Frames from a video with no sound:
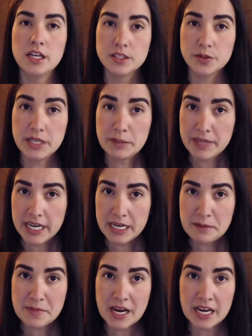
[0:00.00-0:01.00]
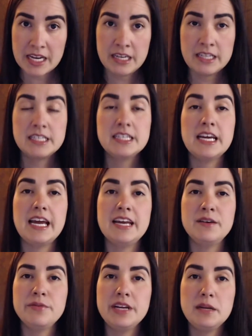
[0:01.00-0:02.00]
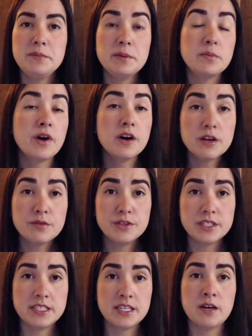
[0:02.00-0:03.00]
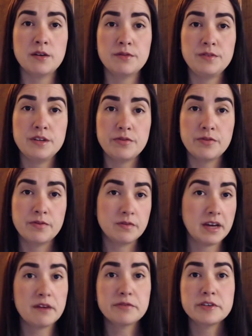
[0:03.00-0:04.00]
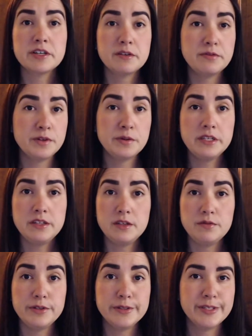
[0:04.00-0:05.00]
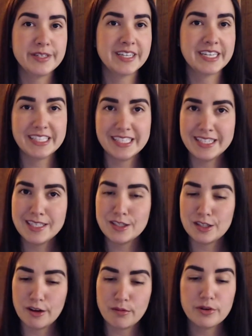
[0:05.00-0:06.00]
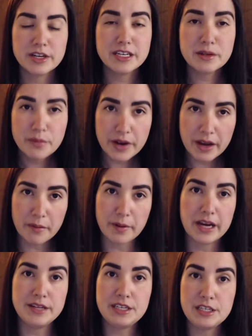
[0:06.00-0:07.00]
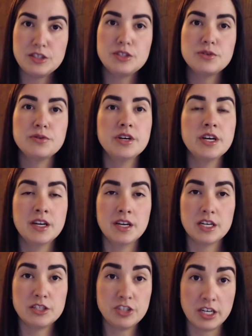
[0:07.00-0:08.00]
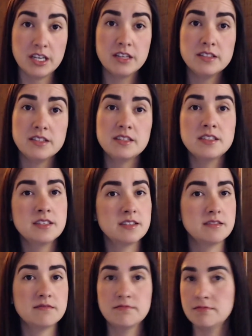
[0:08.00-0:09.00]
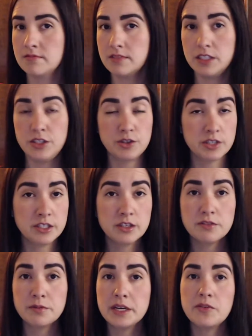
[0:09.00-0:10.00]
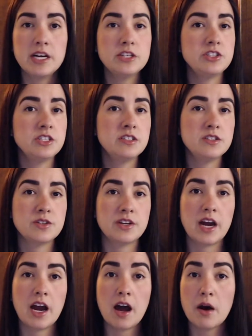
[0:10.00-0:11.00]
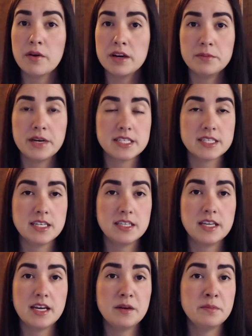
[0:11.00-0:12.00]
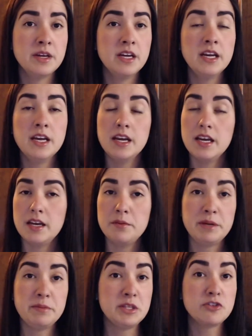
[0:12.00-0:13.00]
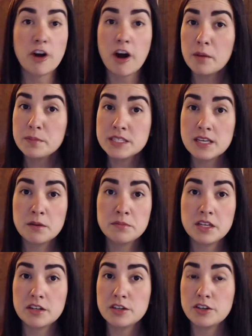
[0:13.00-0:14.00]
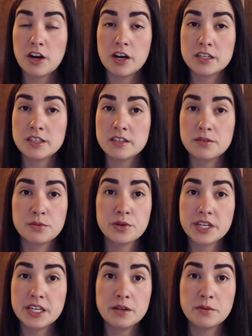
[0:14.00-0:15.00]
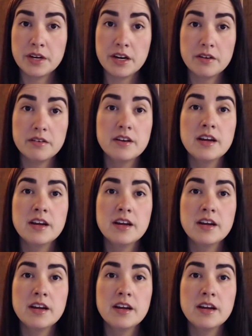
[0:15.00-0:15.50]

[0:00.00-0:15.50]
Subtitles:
So keep that in mind and really be proud of yourself. If after a few interviews you're like, this is not working well, I need to adjust the order of my questions and how I'm asking them, and maybe drop some that are not working well,